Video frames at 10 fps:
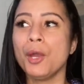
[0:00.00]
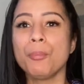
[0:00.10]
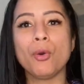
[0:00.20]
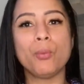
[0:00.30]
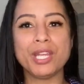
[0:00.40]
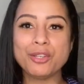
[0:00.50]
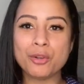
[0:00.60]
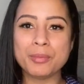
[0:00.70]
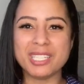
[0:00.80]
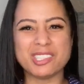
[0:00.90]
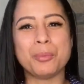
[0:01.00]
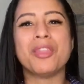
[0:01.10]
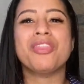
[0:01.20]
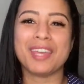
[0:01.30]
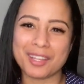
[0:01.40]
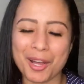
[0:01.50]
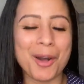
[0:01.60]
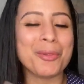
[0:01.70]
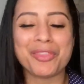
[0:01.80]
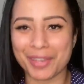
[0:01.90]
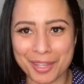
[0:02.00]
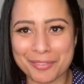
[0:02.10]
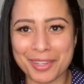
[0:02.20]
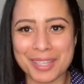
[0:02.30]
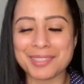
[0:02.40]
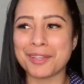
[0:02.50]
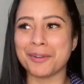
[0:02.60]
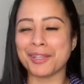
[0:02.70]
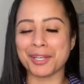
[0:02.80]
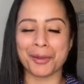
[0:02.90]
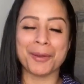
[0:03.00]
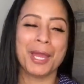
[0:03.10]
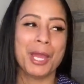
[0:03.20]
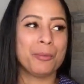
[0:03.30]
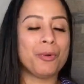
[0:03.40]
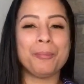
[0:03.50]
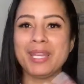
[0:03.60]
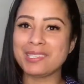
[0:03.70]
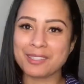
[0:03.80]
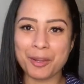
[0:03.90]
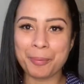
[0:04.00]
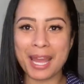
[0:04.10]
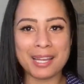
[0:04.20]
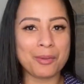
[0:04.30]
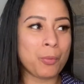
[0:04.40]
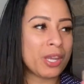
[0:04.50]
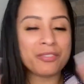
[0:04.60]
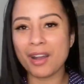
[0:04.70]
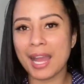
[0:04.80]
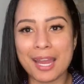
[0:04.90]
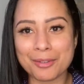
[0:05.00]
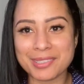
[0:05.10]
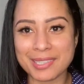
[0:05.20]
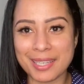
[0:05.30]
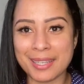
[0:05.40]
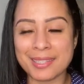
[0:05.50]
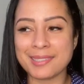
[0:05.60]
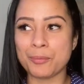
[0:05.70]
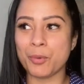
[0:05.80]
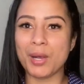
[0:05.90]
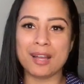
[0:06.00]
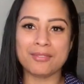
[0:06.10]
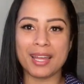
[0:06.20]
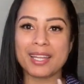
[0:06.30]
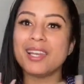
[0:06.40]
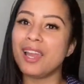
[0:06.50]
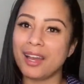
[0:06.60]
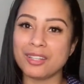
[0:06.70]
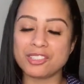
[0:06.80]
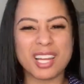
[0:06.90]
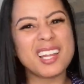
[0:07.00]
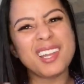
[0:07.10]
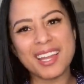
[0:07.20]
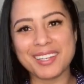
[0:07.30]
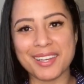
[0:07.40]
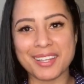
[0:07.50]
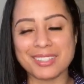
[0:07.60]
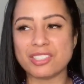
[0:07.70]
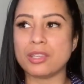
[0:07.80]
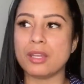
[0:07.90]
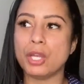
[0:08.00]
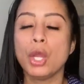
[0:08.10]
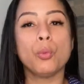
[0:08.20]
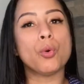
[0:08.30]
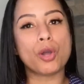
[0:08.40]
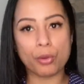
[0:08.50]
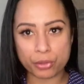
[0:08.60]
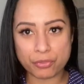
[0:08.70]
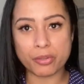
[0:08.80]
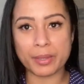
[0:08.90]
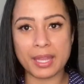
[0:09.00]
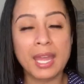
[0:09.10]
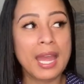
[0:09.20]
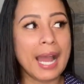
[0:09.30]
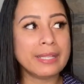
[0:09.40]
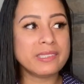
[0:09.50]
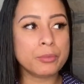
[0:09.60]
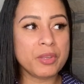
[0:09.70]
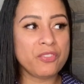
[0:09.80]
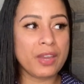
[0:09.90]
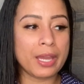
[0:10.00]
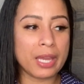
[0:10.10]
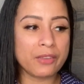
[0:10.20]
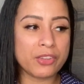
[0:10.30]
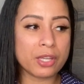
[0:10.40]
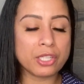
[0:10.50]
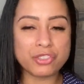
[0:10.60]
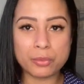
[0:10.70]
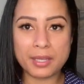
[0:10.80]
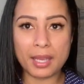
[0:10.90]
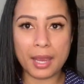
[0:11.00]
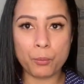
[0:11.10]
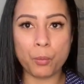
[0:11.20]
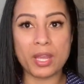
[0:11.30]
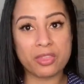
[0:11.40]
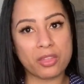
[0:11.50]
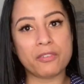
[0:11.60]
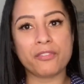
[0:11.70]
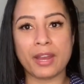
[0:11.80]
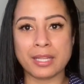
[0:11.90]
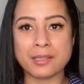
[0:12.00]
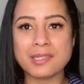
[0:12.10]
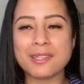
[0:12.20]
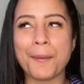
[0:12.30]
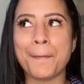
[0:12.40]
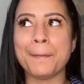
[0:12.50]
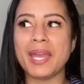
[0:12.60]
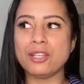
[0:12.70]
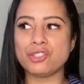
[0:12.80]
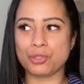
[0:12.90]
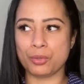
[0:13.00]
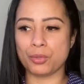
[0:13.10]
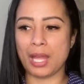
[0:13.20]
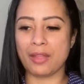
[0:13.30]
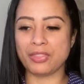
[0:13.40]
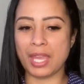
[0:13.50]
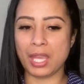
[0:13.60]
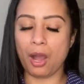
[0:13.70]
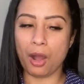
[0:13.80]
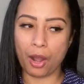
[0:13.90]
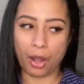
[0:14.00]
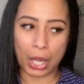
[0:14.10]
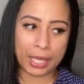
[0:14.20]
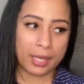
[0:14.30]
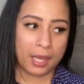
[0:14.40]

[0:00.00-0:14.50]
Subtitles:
But we normally do a whole thing of it. So, we'll meet up at one of our houses, and we'll have like lunch, like a light lunch, and then we'll go through it. And to be fair, if you're going to do it with friends, make sure that they are,